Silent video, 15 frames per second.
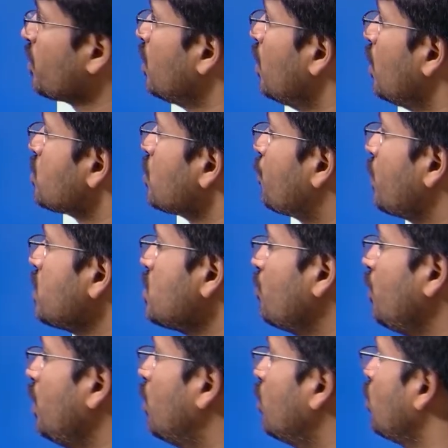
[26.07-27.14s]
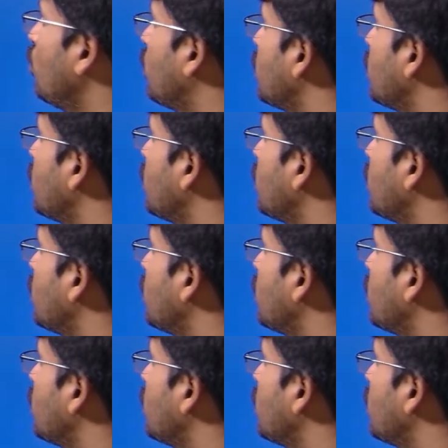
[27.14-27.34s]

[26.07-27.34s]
So first we have to look at,